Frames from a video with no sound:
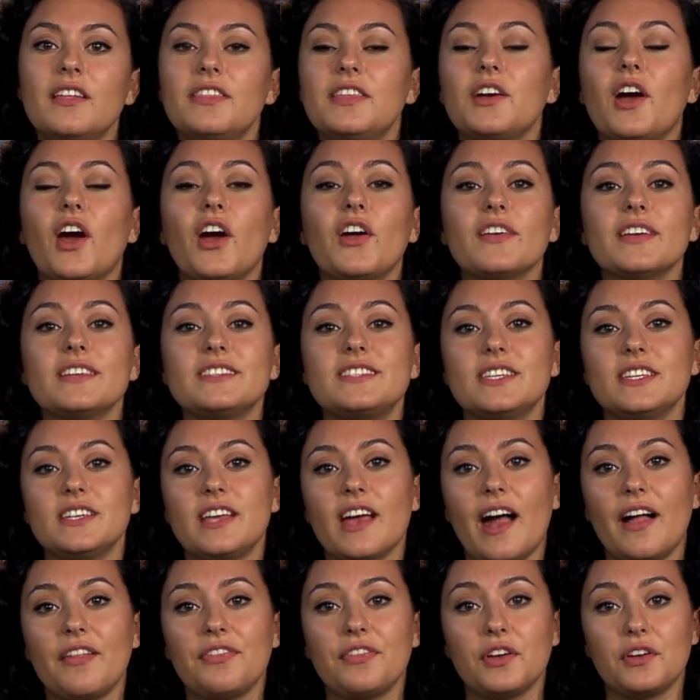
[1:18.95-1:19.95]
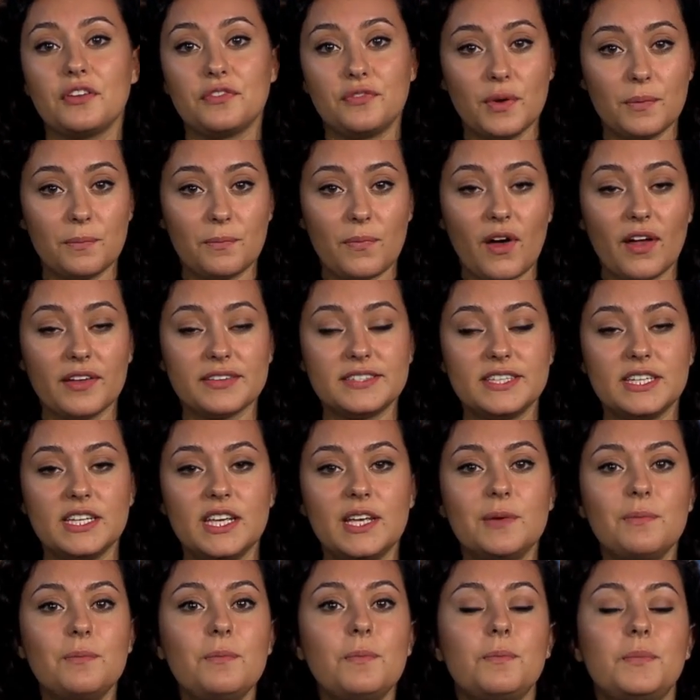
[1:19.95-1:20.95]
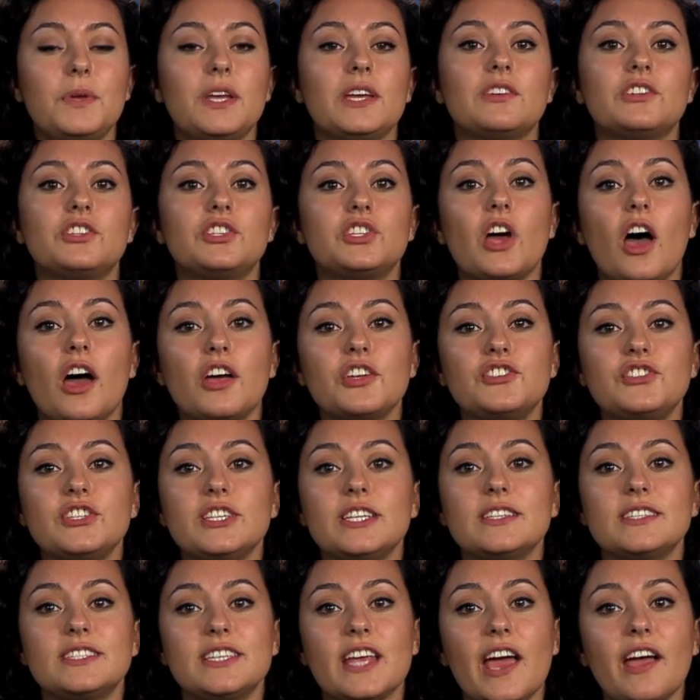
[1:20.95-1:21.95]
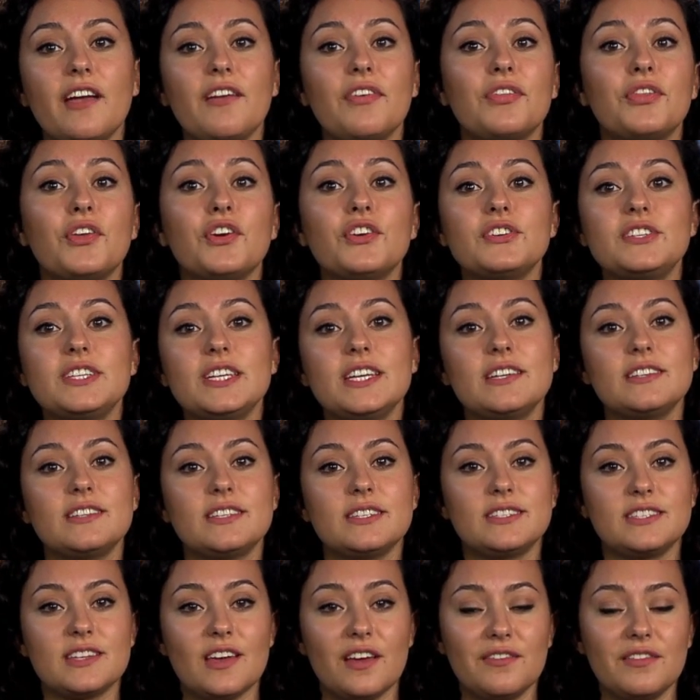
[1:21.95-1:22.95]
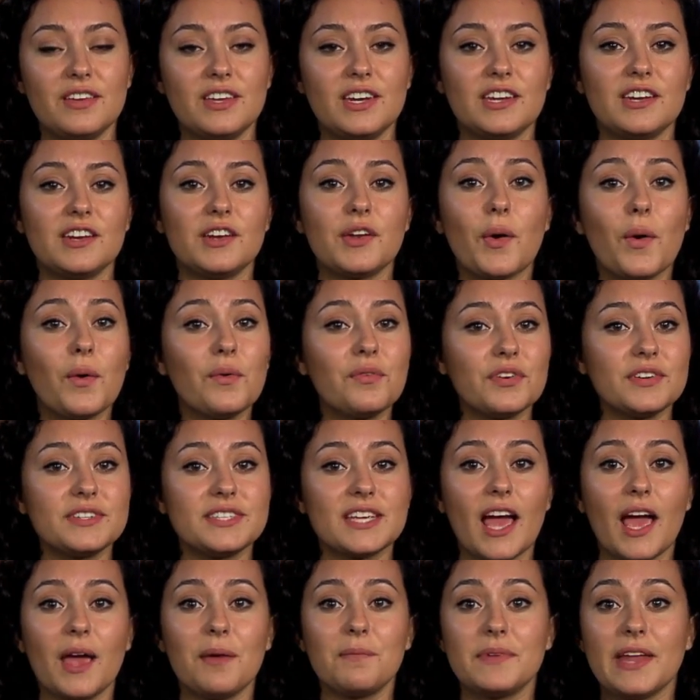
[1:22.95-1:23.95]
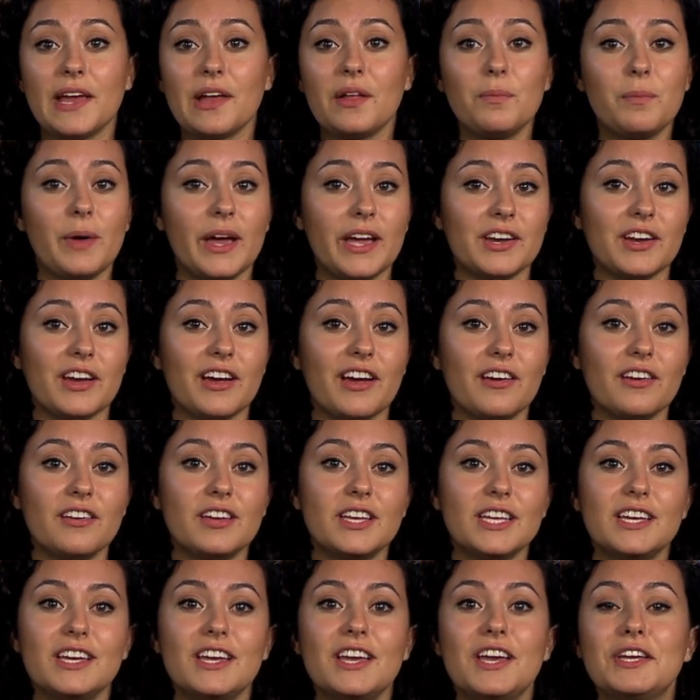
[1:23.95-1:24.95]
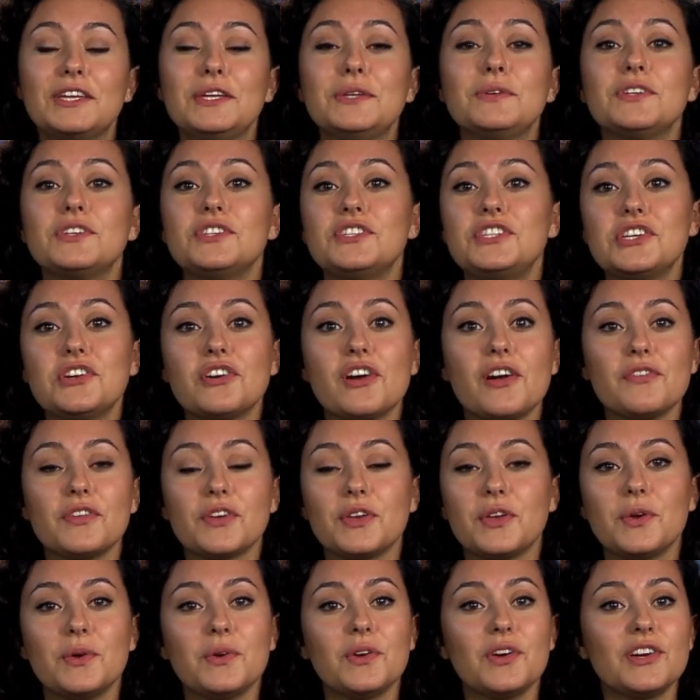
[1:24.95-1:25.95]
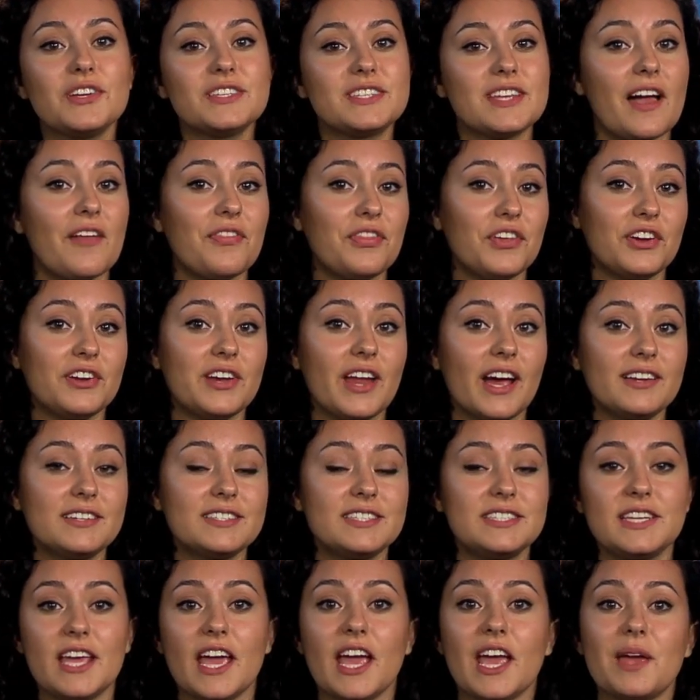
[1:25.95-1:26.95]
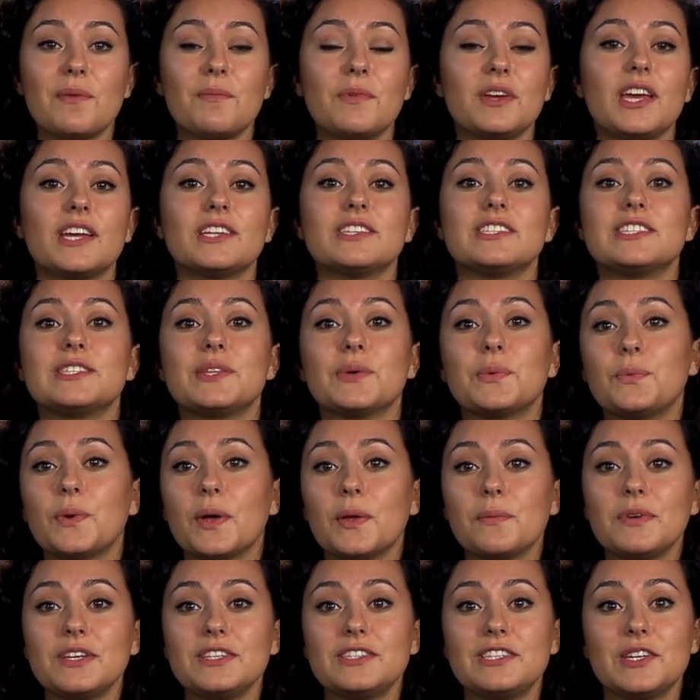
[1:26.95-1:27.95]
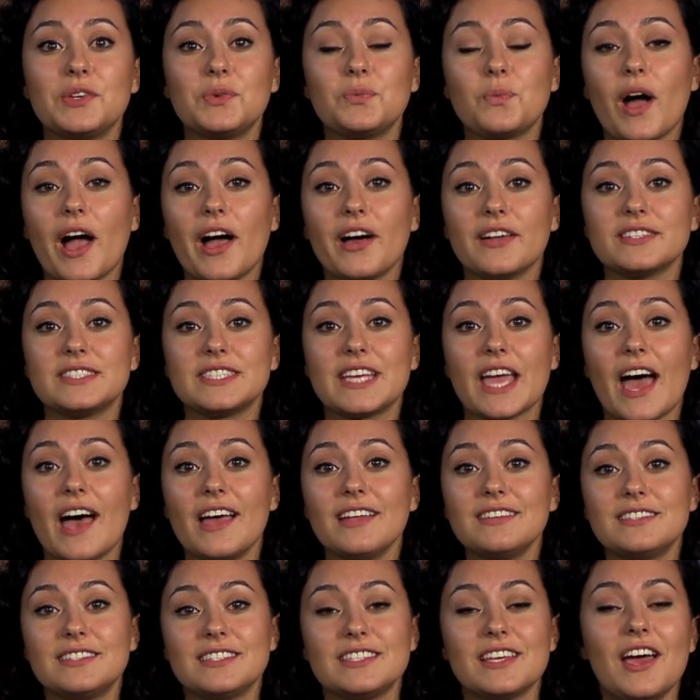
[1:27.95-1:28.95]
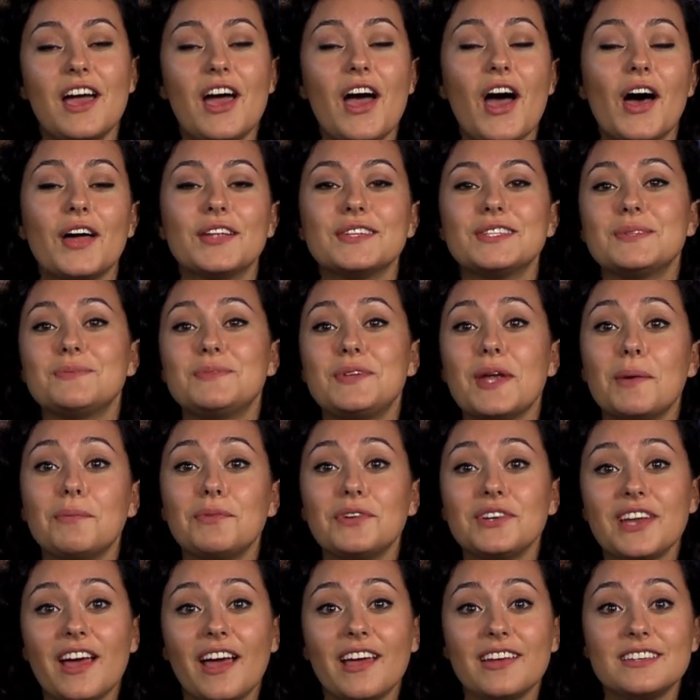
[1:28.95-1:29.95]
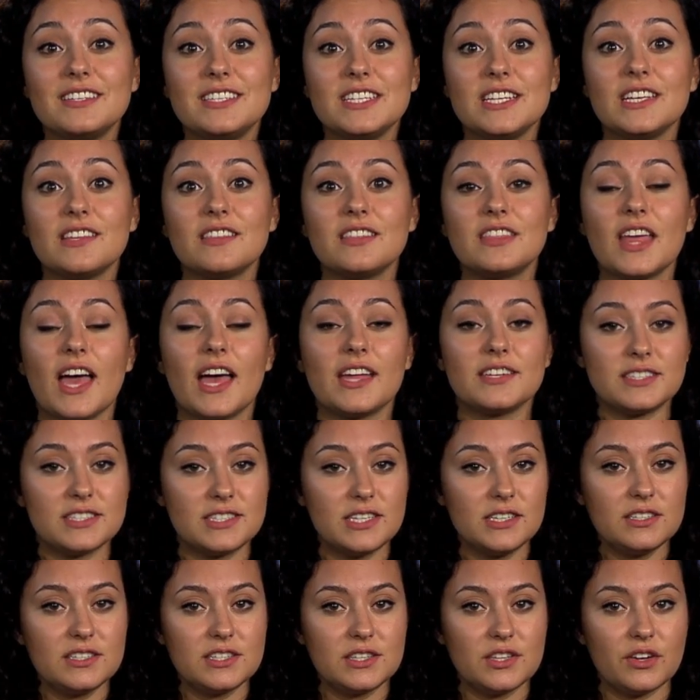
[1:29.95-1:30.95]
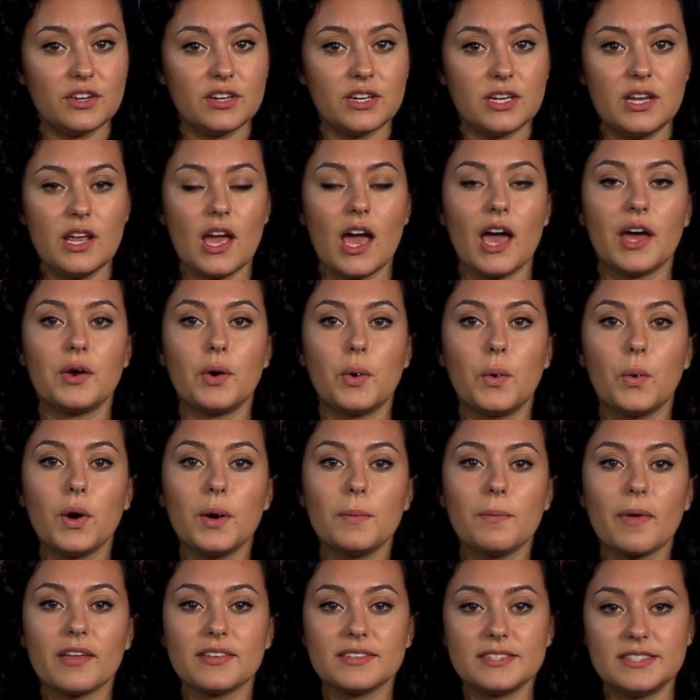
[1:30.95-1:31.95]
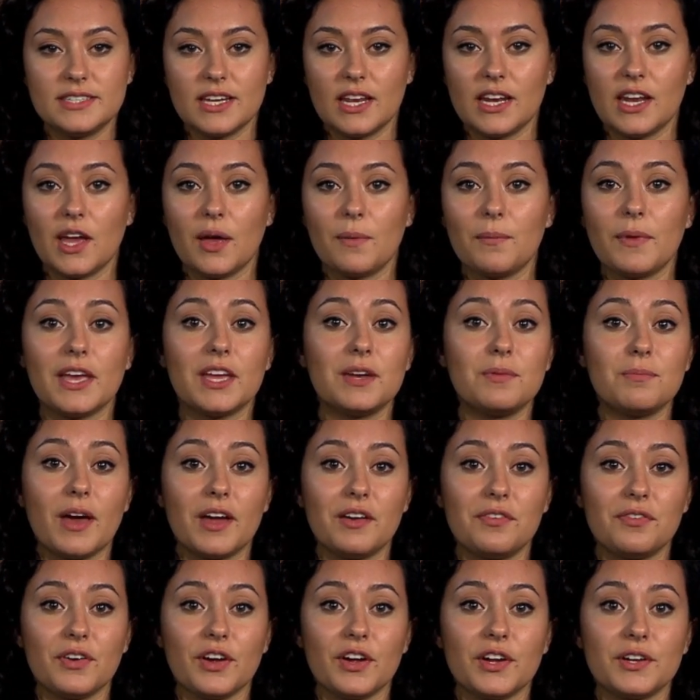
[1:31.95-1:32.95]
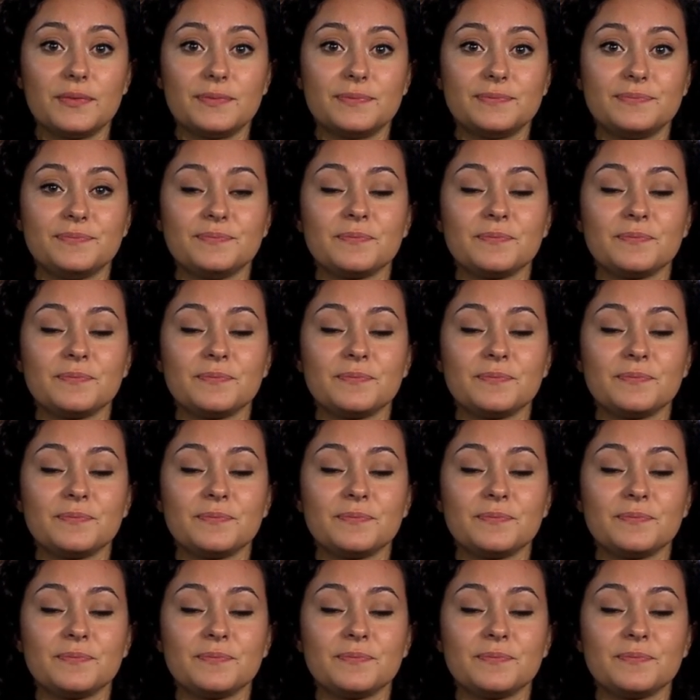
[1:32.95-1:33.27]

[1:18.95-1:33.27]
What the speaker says: The Arlington Catholic football team beat Shawshene Tech 13-7 in an overtime nail-biter. You can cheer on the Cougars at their next game against the Wilmington Wildcats on September 19th at 6:30 at Hormel Stadium in Medford.